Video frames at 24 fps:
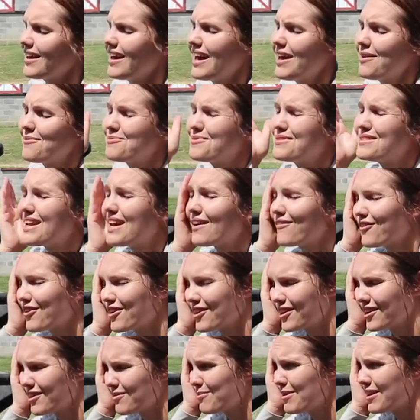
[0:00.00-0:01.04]
I'm never
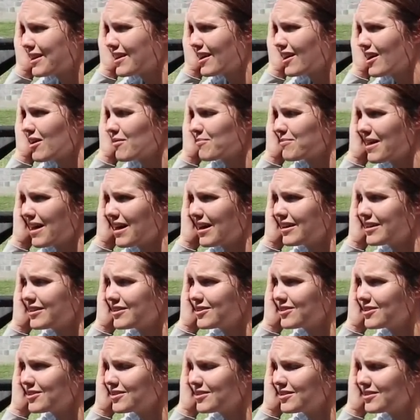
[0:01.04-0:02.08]
gonna make it up that
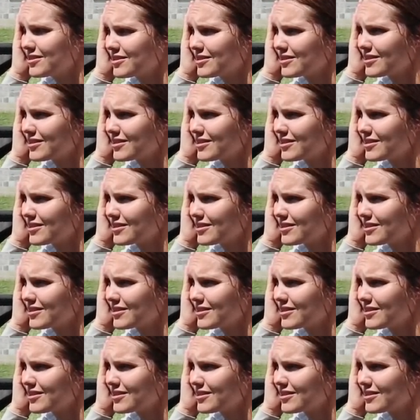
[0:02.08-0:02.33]
hill.